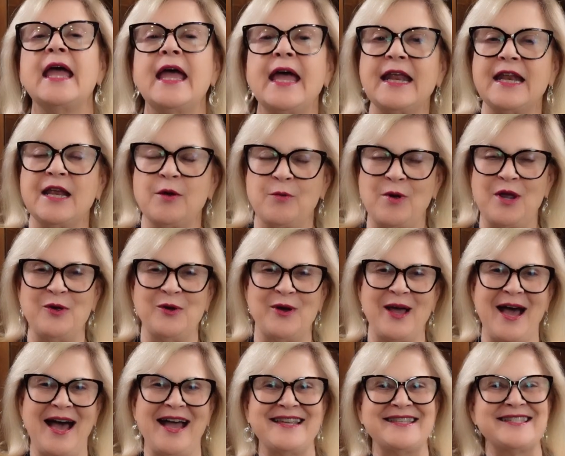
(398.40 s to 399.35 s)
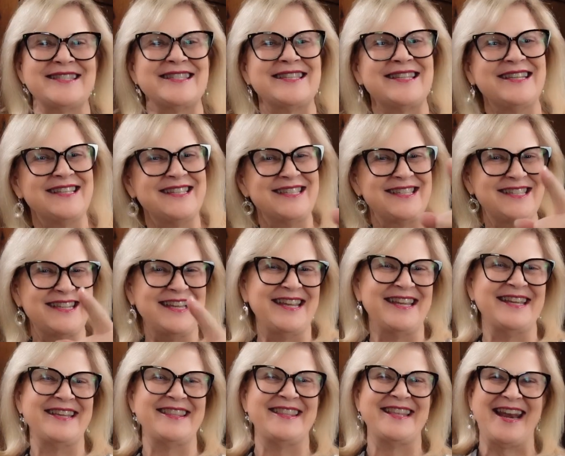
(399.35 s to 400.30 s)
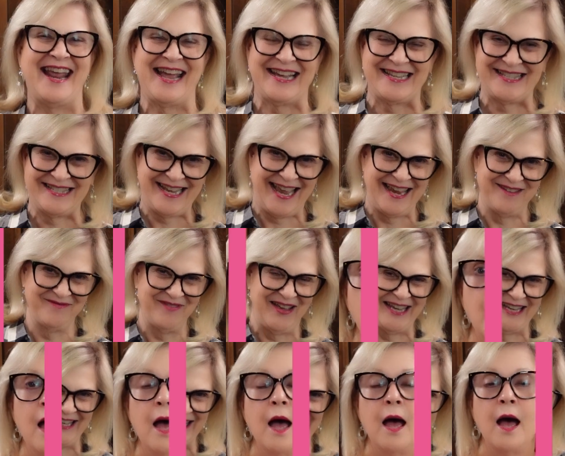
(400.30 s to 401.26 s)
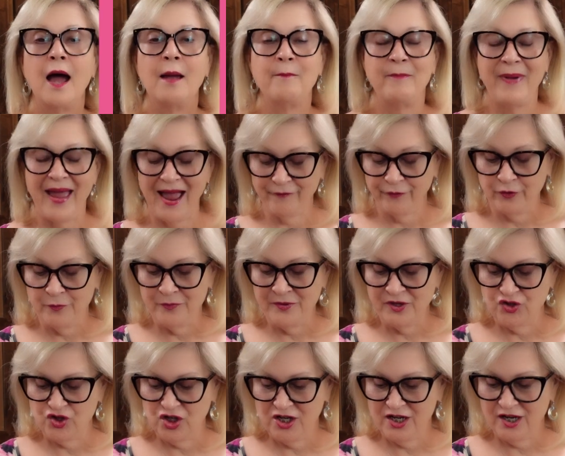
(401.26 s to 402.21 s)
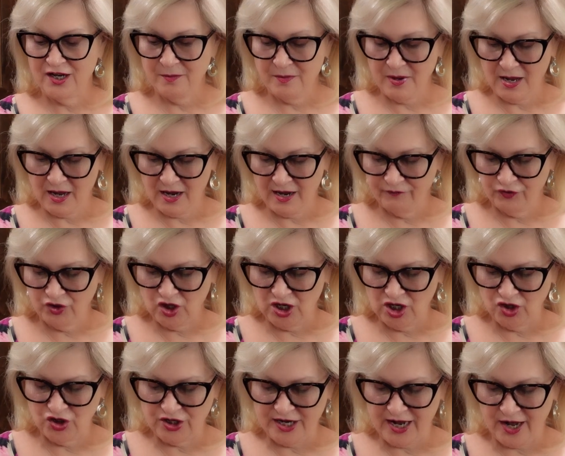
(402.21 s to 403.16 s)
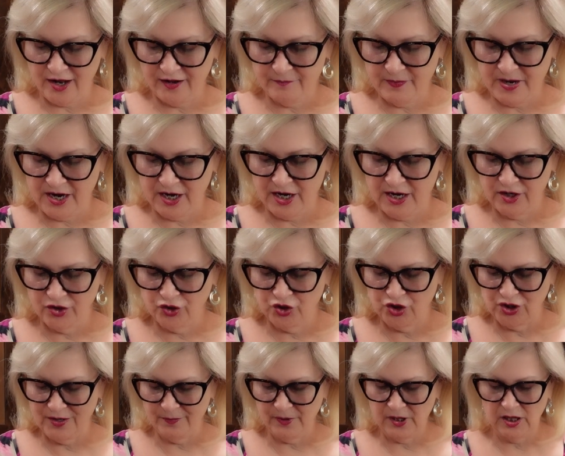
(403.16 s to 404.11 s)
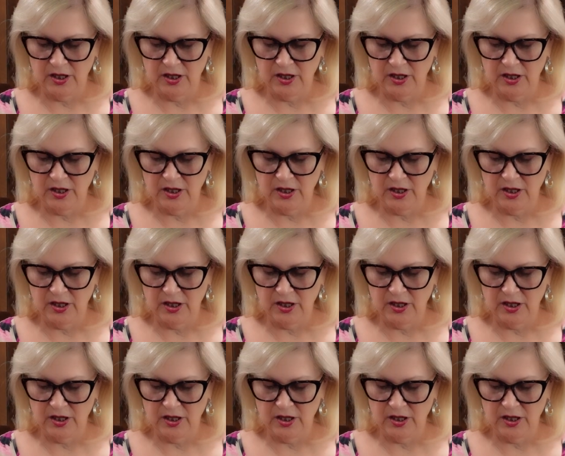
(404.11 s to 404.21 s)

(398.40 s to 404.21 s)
Anyway, you guys, see you in the next segment. I'm back from the gym. I've changed out of my gym